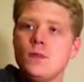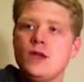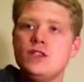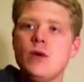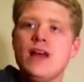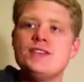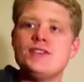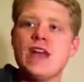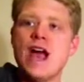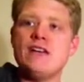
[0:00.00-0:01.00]
So as
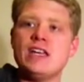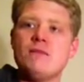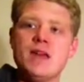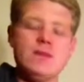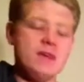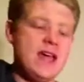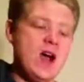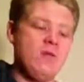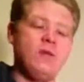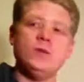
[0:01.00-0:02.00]
you're counting, it may be
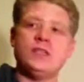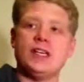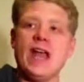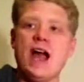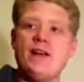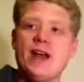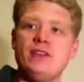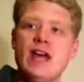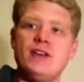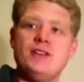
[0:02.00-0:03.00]
helpful to count
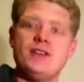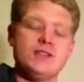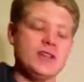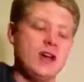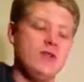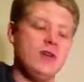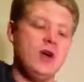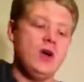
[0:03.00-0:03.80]
out loud to yourself